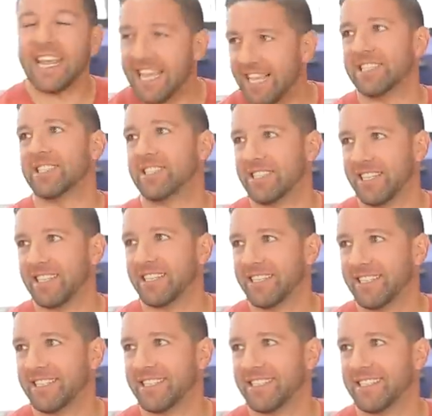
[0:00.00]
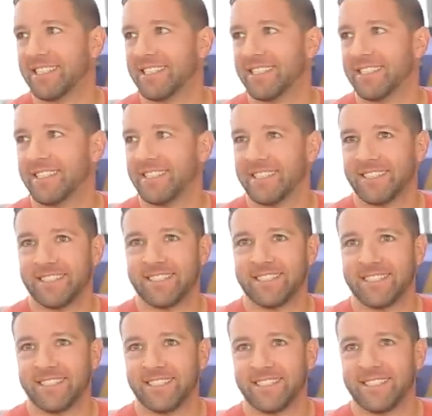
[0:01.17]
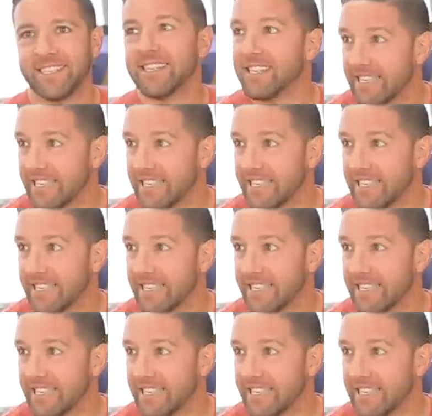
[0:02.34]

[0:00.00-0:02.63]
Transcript: is... Commenter of the Week